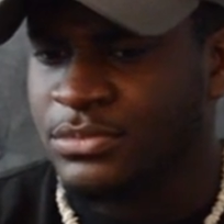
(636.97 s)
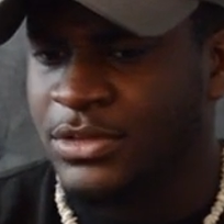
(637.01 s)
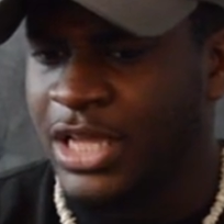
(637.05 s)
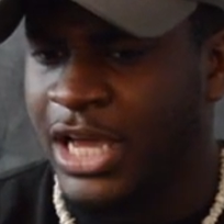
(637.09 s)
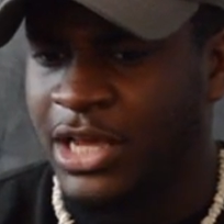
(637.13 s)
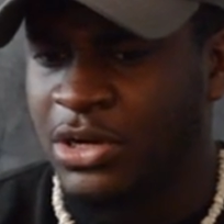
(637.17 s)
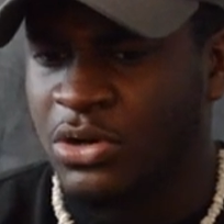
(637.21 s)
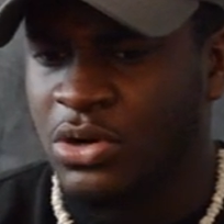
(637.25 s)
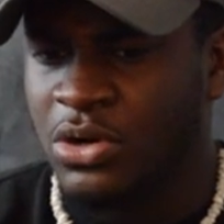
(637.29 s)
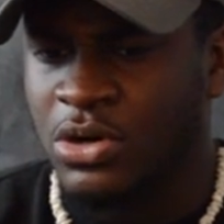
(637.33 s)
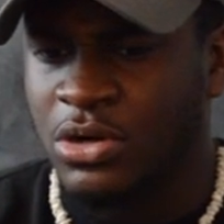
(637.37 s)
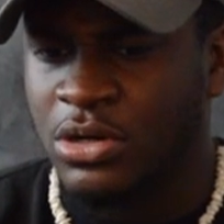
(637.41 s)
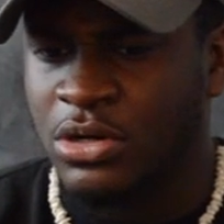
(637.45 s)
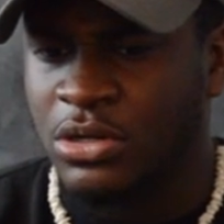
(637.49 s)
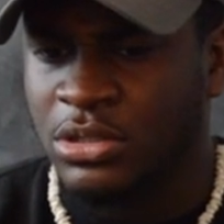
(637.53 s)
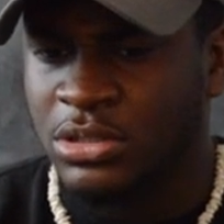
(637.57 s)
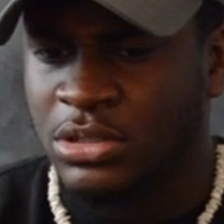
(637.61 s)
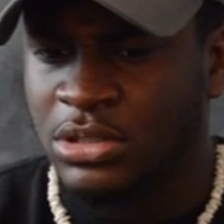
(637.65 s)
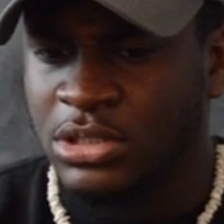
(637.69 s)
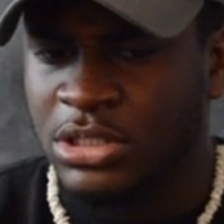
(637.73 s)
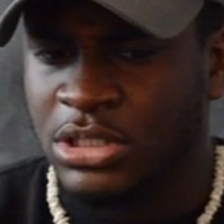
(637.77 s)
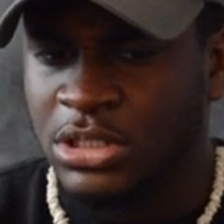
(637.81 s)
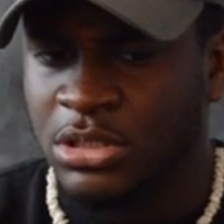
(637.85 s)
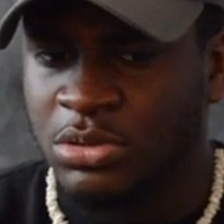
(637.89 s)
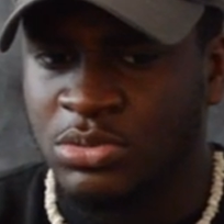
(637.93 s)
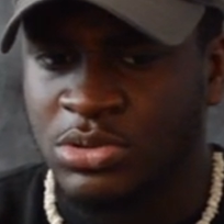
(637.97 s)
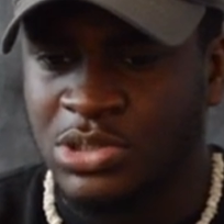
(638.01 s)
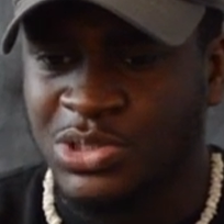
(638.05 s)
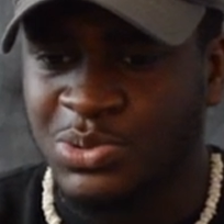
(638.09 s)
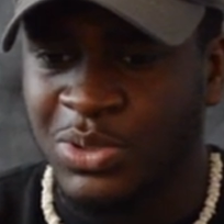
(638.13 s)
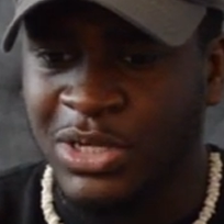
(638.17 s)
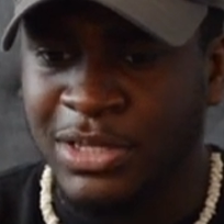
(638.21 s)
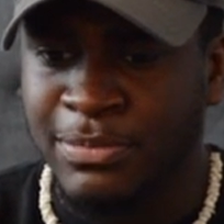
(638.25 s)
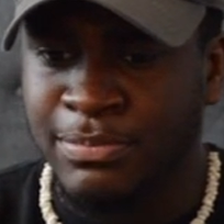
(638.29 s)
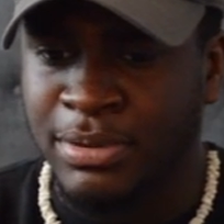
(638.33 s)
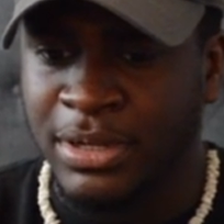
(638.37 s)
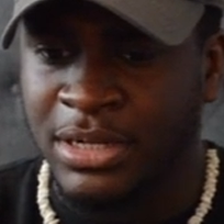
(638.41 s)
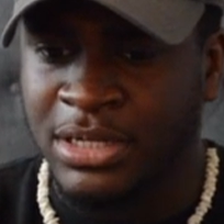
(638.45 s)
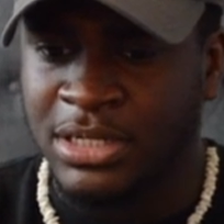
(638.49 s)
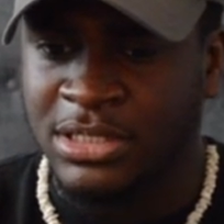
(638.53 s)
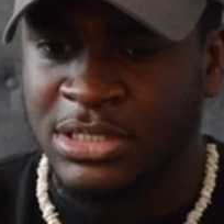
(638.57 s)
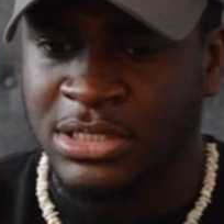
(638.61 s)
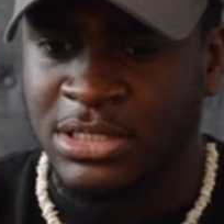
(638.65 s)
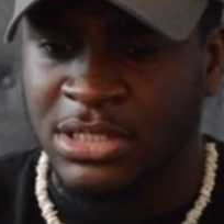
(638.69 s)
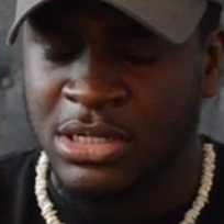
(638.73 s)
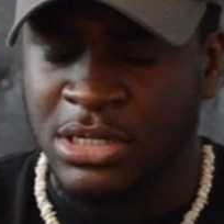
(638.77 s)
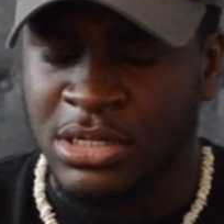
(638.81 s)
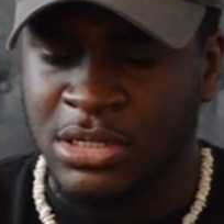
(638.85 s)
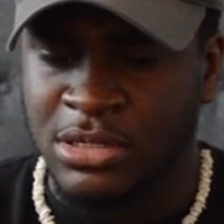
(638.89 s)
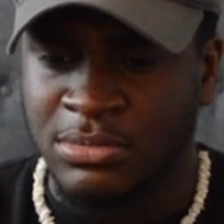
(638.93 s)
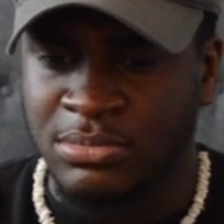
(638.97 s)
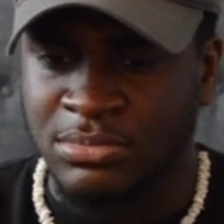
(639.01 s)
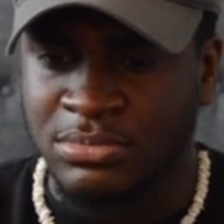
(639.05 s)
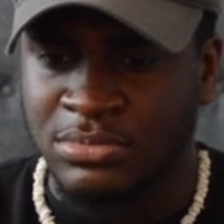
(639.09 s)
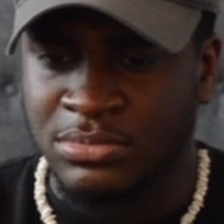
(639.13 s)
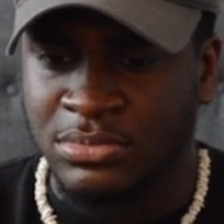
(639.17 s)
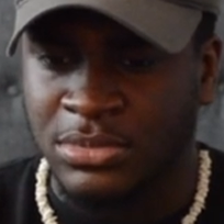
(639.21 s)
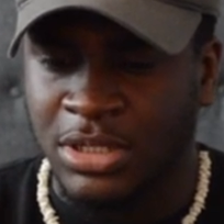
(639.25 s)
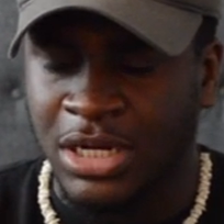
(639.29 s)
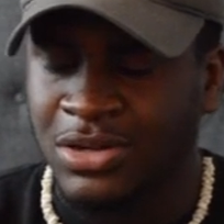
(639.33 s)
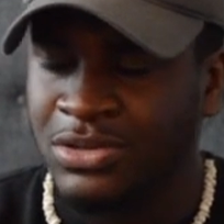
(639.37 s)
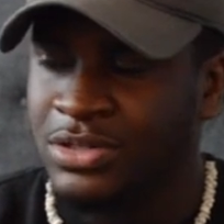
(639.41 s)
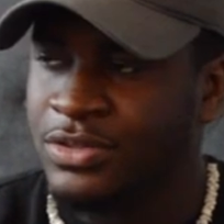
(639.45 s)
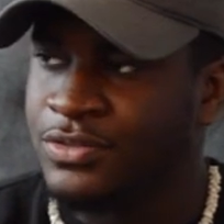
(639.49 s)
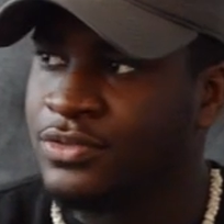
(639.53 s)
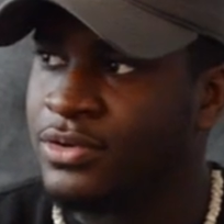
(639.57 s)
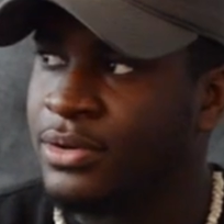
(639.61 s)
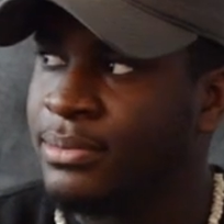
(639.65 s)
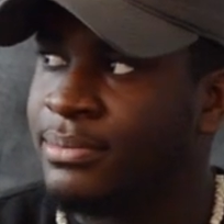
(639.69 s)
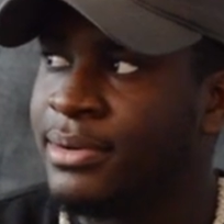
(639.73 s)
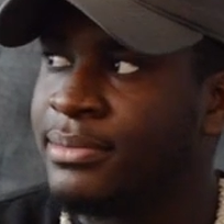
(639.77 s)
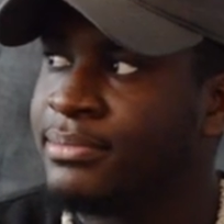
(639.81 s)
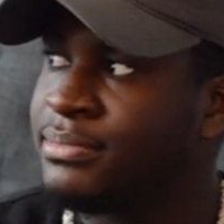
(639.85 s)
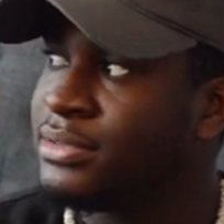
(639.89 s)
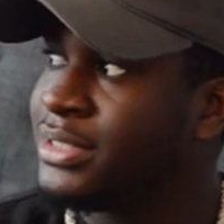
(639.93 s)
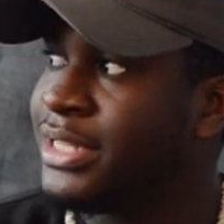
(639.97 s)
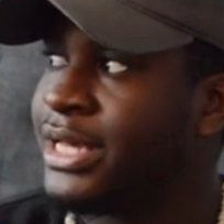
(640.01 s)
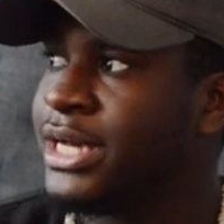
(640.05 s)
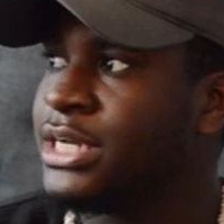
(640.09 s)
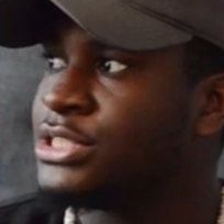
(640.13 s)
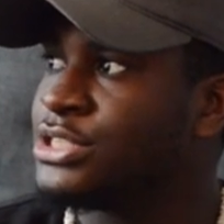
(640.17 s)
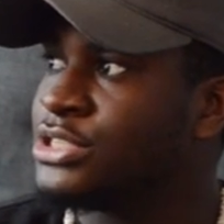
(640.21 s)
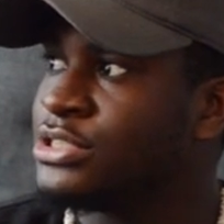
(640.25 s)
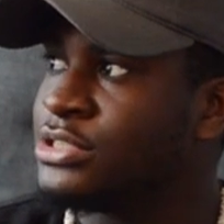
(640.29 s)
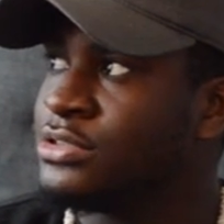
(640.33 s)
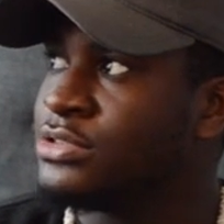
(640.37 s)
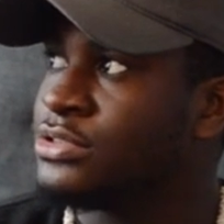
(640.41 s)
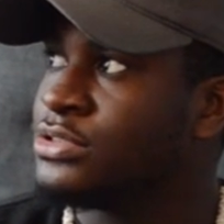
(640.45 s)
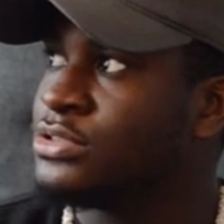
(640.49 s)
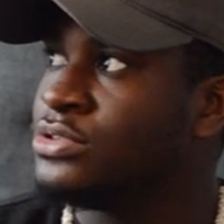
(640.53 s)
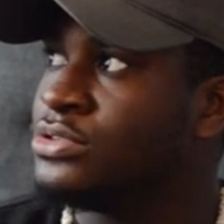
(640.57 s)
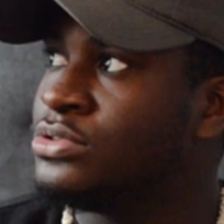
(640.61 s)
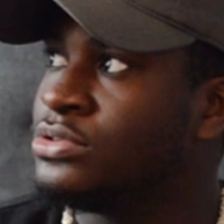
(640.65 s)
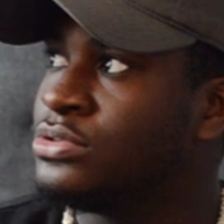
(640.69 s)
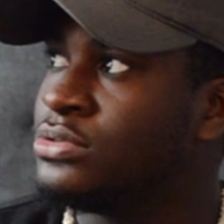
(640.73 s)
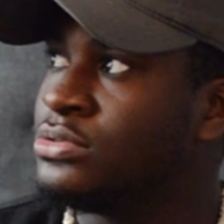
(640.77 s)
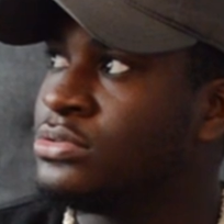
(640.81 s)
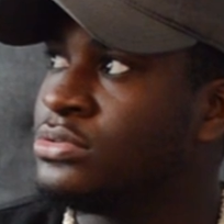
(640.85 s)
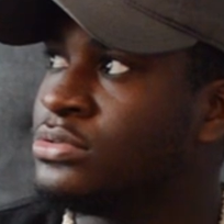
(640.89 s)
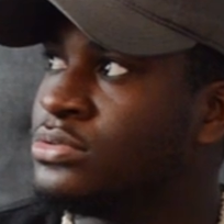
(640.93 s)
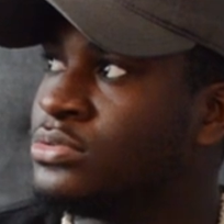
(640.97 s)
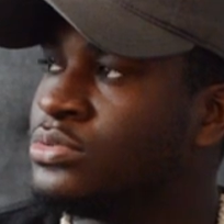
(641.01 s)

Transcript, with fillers: at all. It was way better than um I don't even remember last year's, dude.